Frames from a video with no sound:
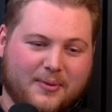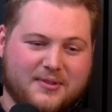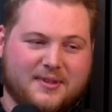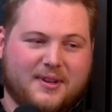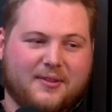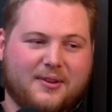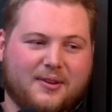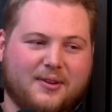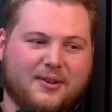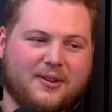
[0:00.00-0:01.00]
there's
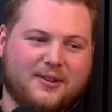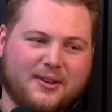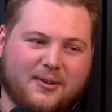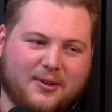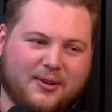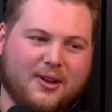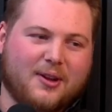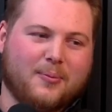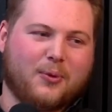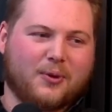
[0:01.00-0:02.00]
another
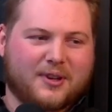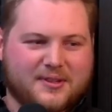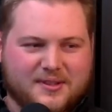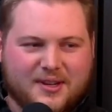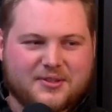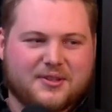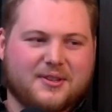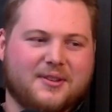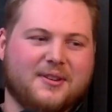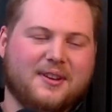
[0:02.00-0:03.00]
club
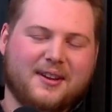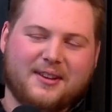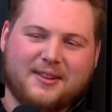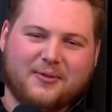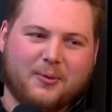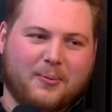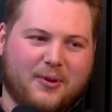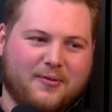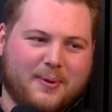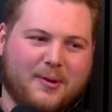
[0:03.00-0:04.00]
organization that we've
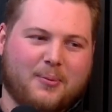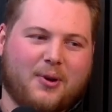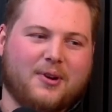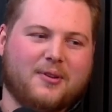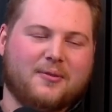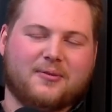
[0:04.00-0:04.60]
both been a part of.